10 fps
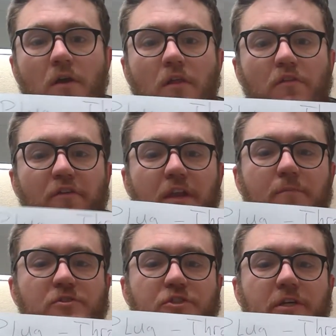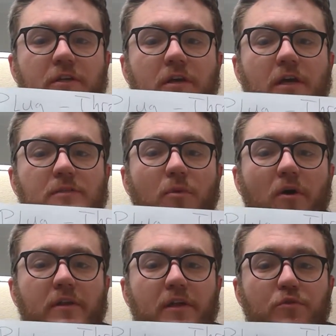The vending machine is
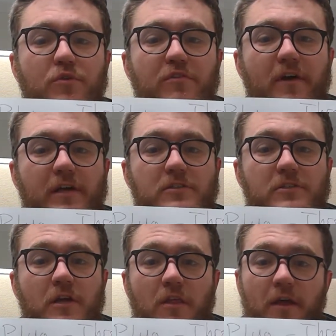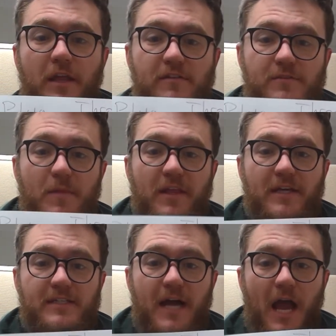plugged into a device that can have something like a
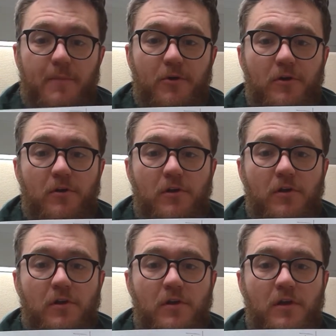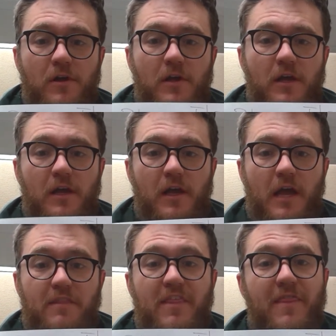timer,
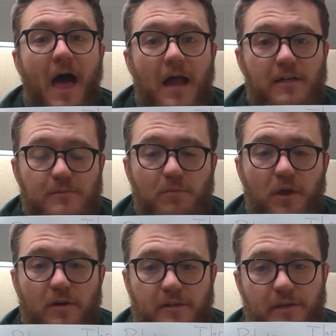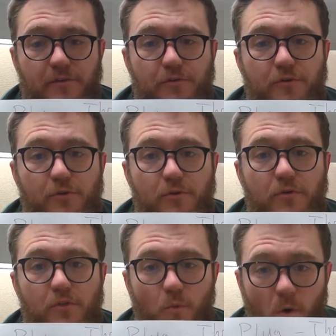and then that is plugged into
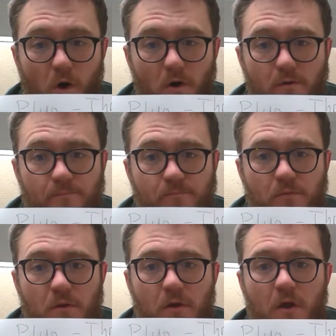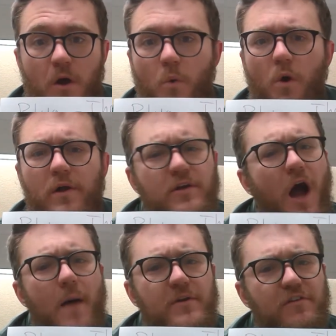the wall. One
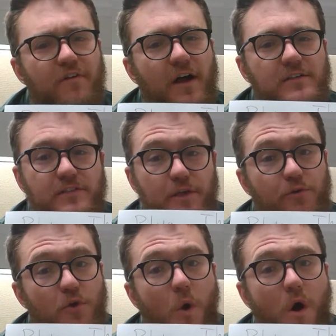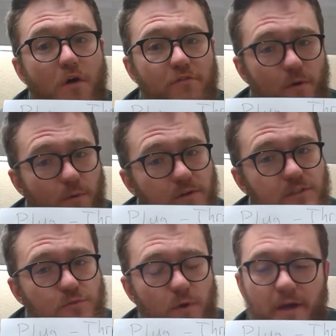common device that you'd know of that works
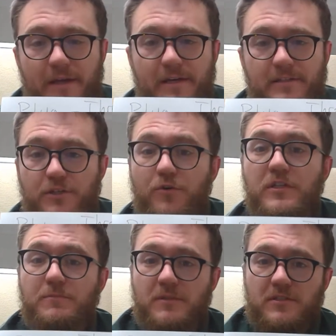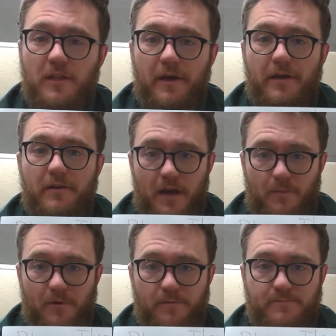this way is a Christmas light
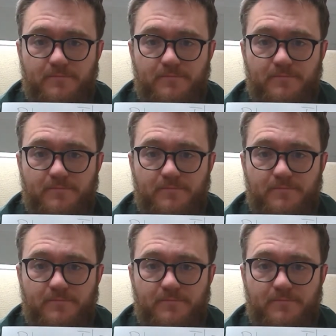timer.